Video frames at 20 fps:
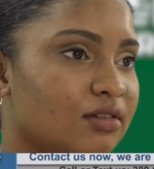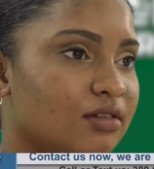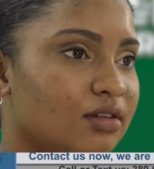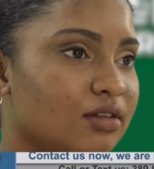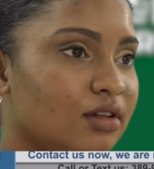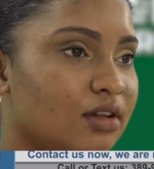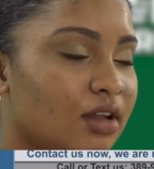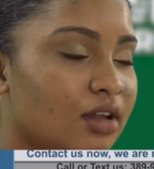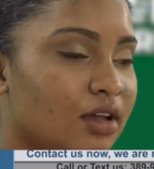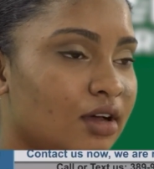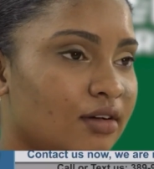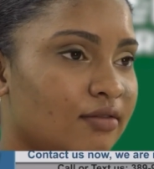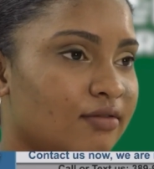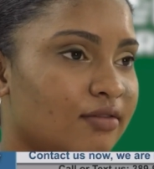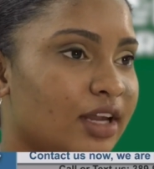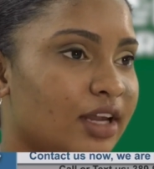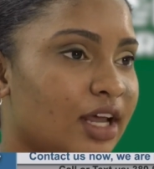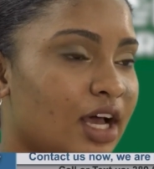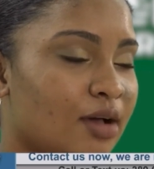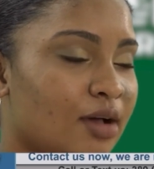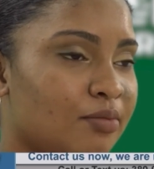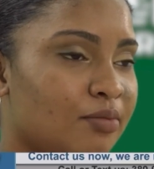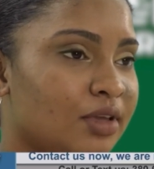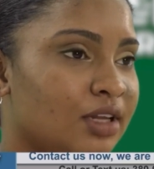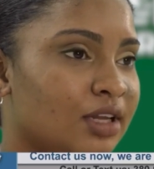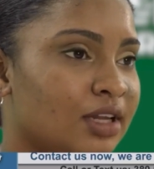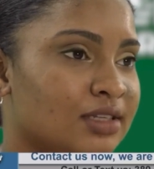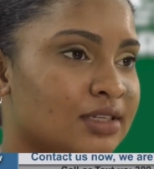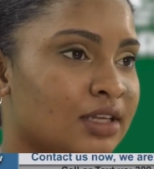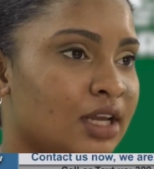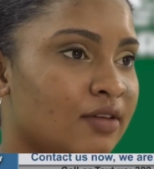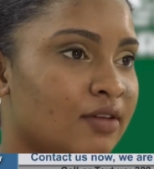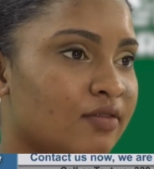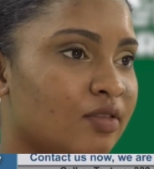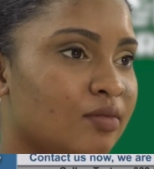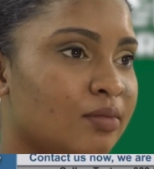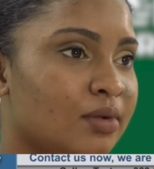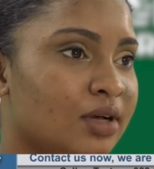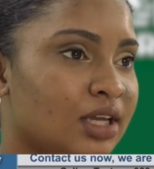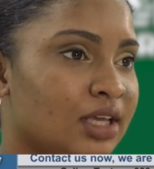love and happiness in
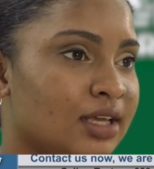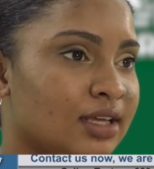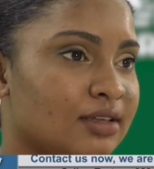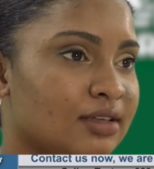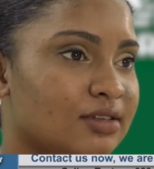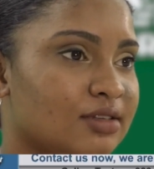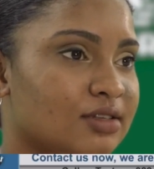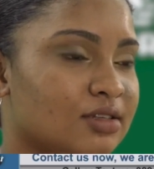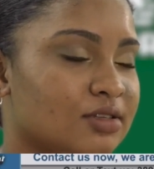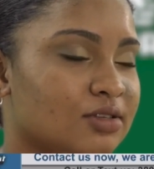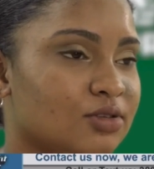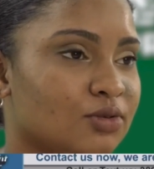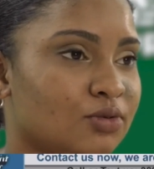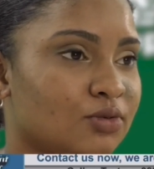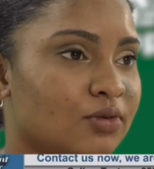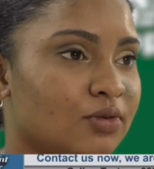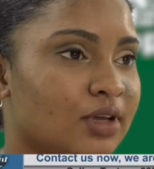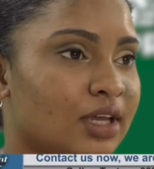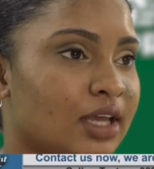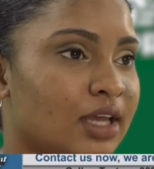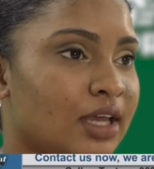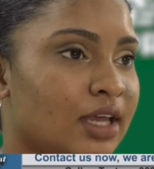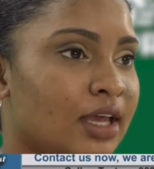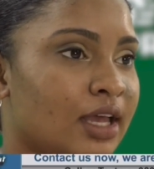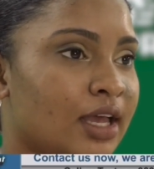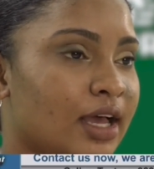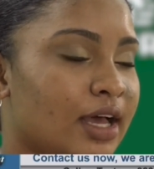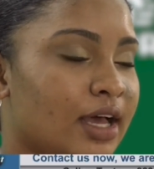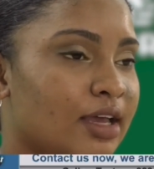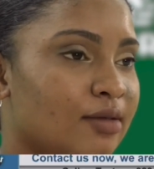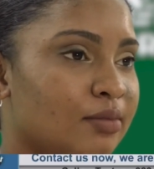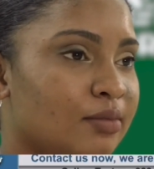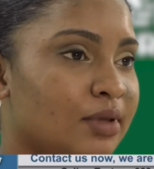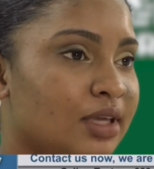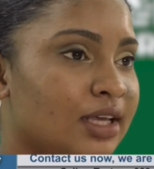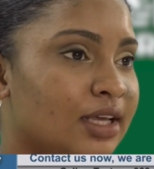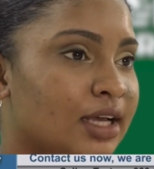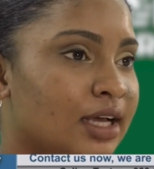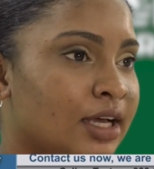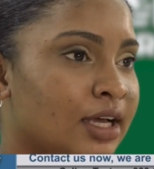everybody else. So I
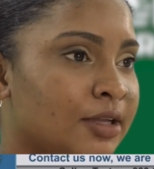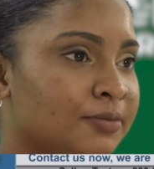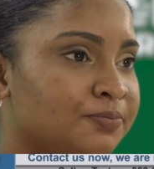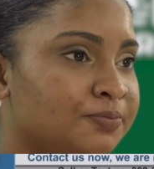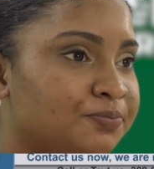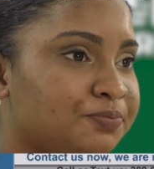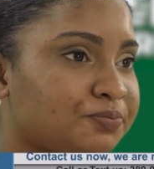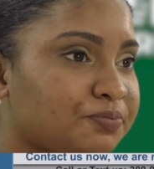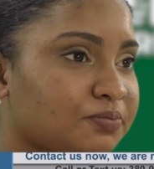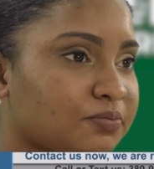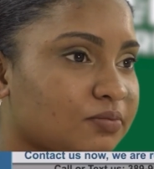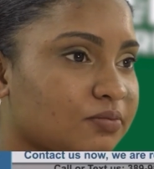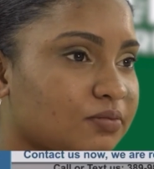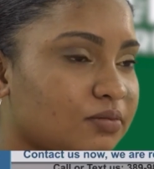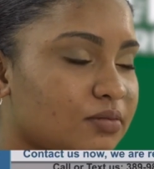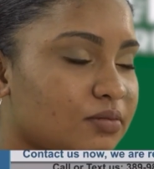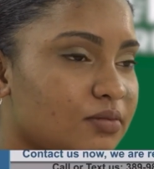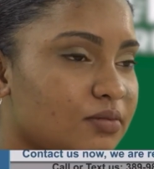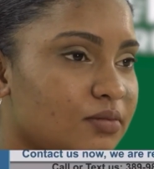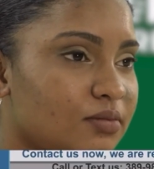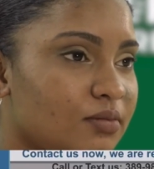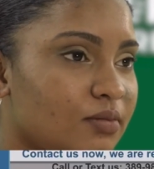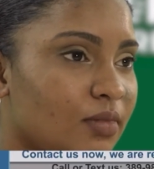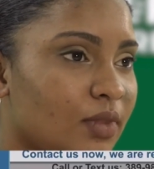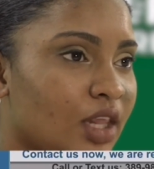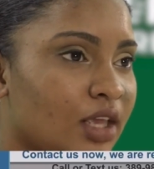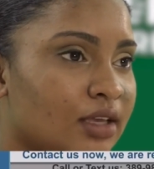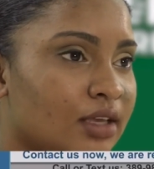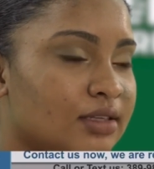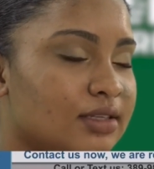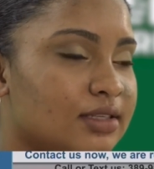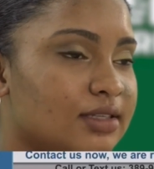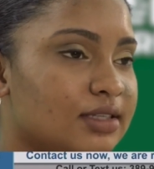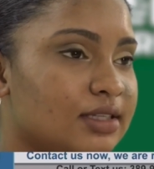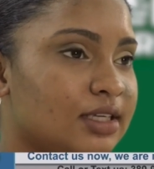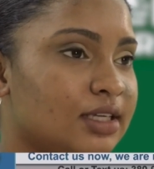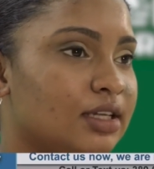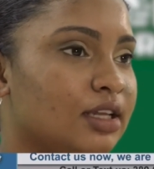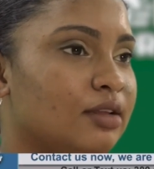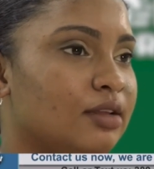began
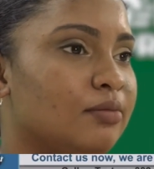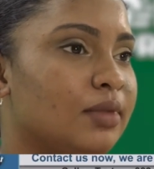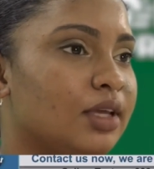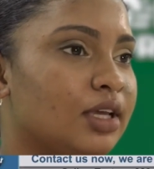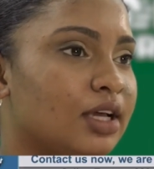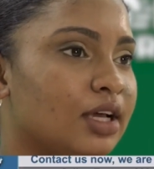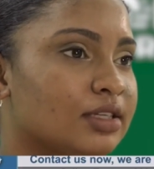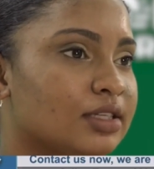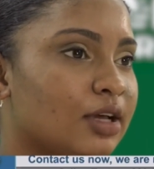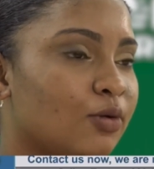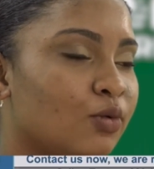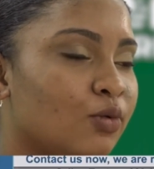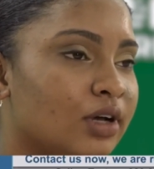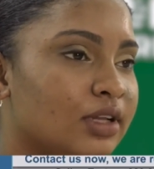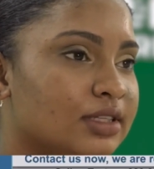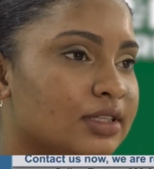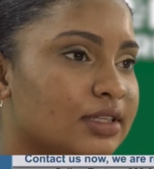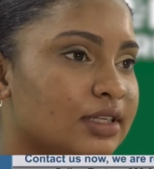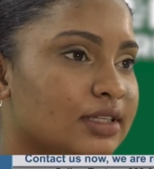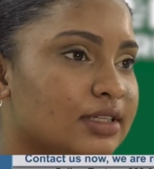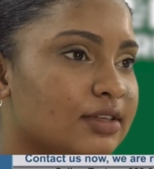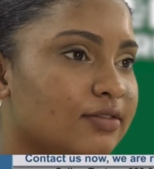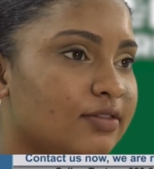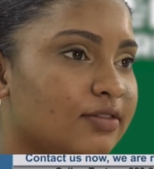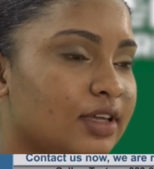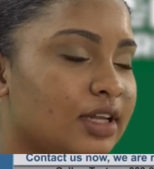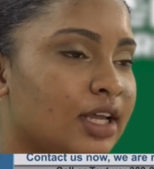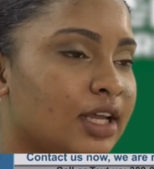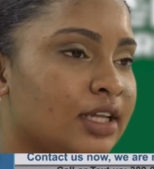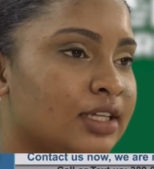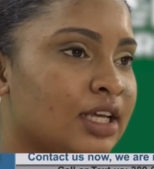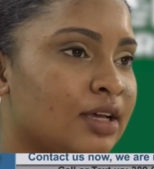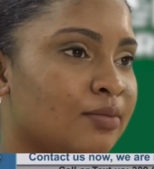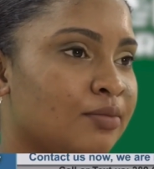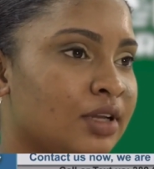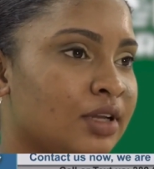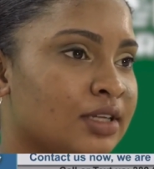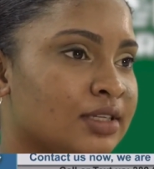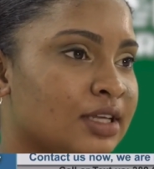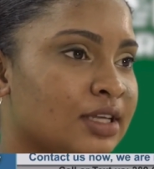stealing because I wanted to feel that
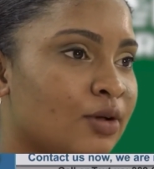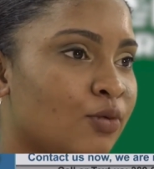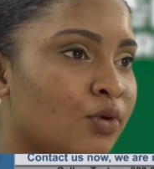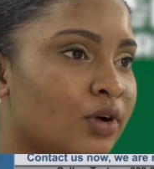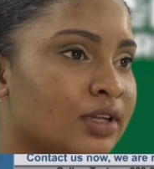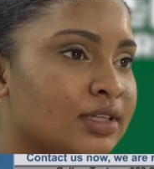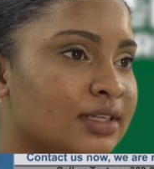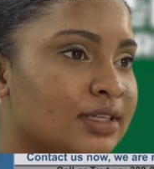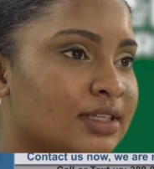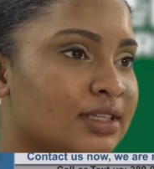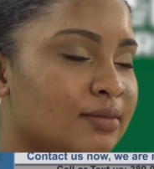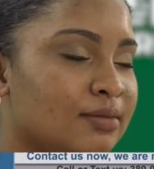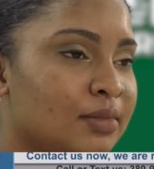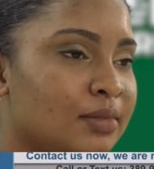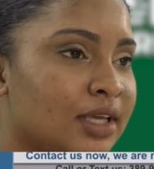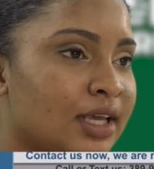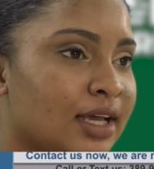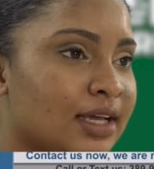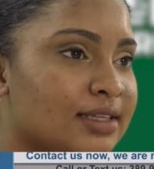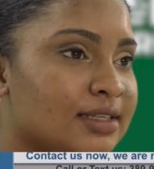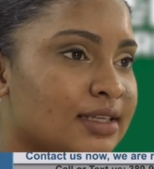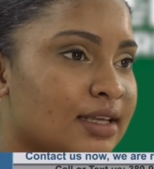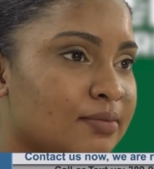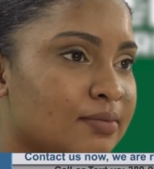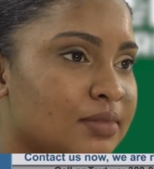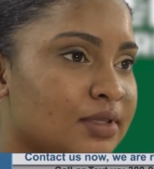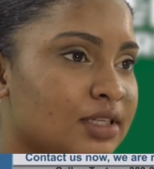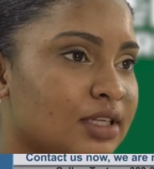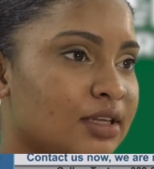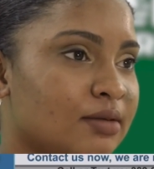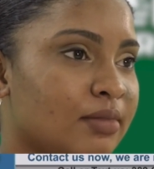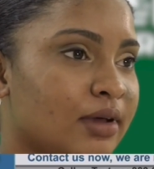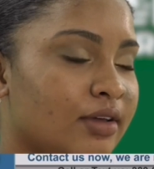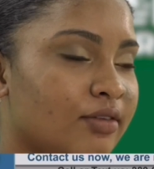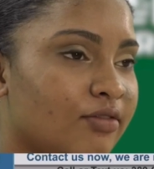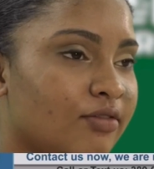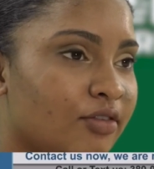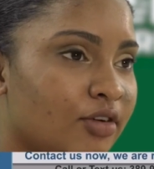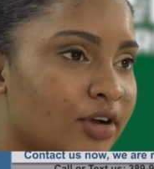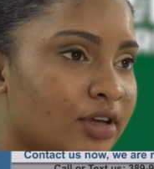happiness. I wanted to be accepted
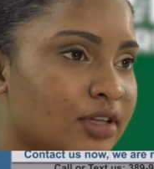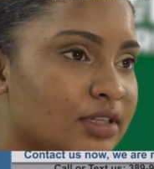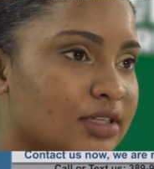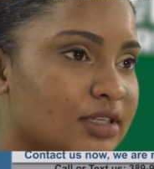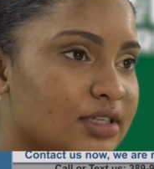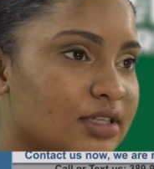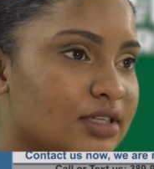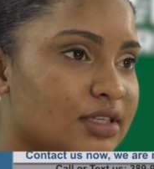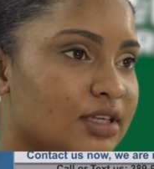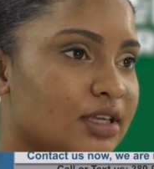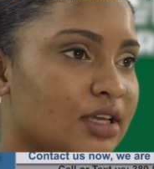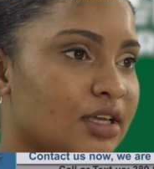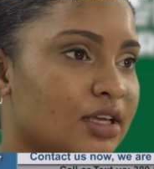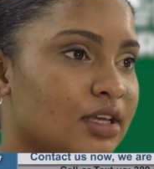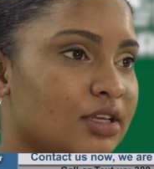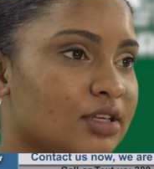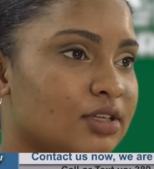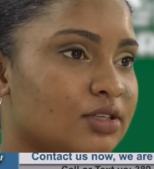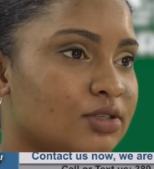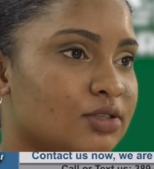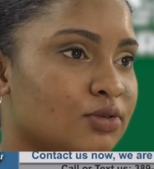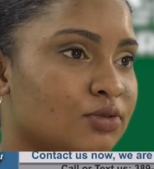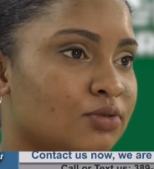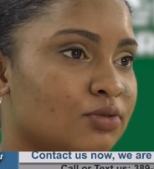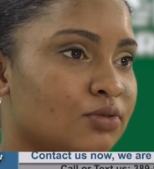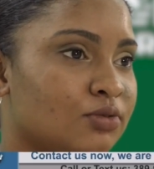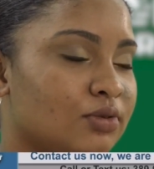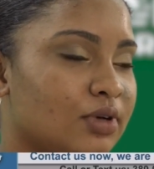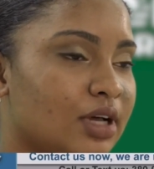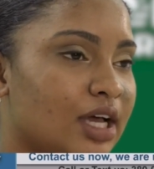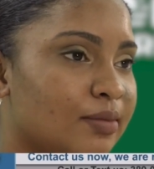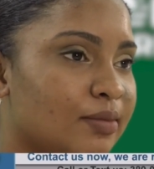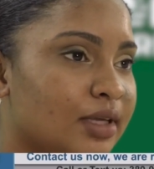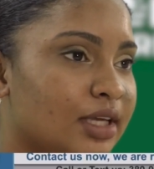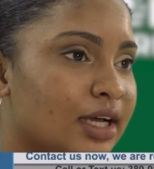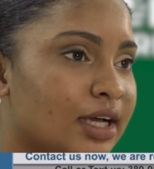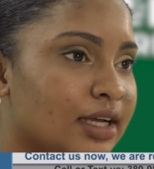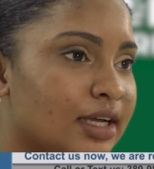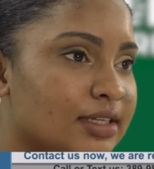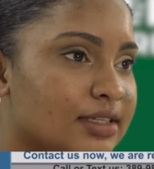by friends. So I
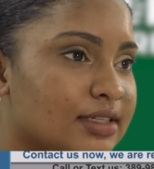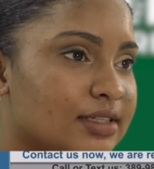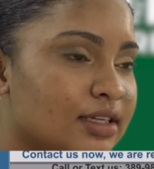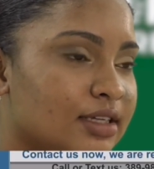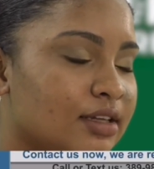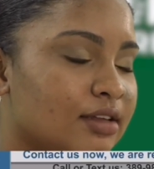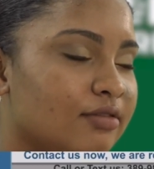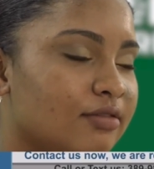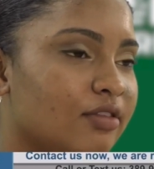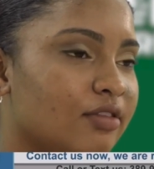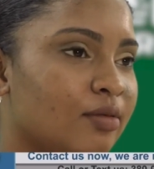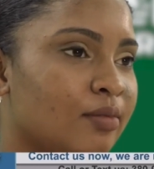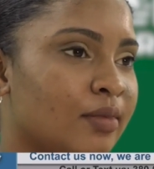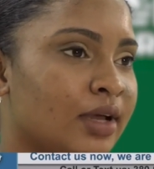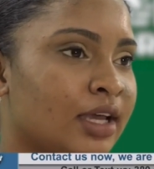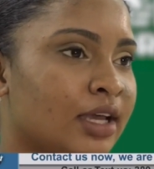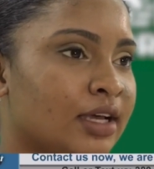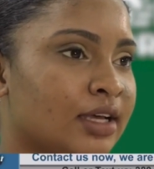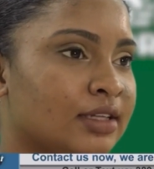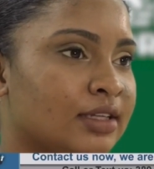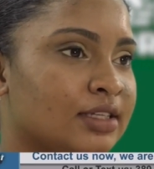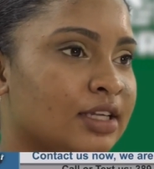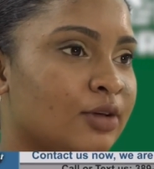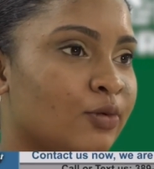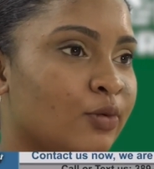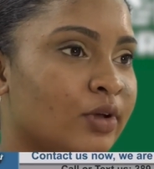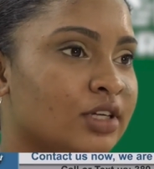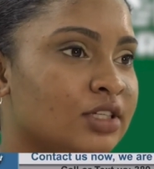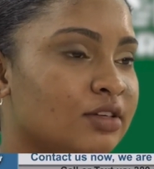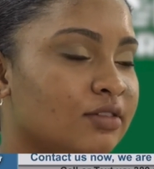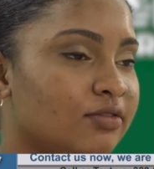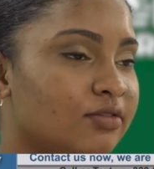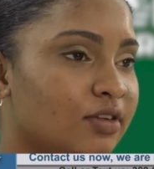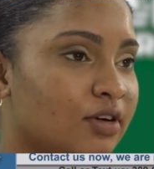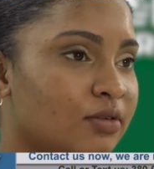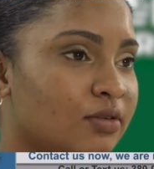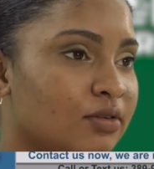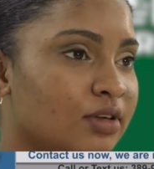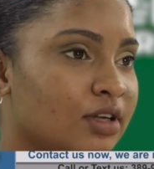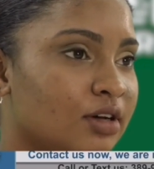began stealing from my aunt, and when she
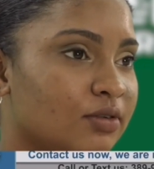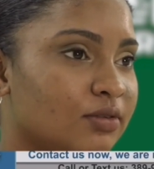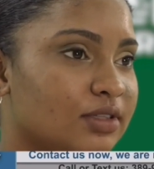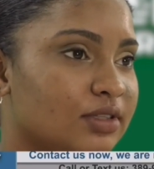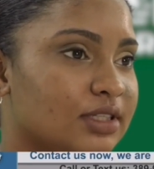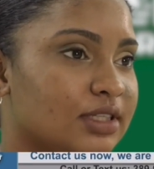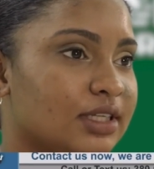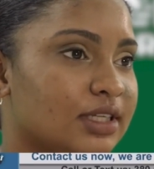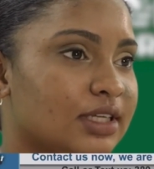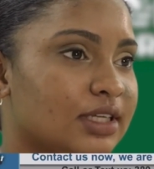found out,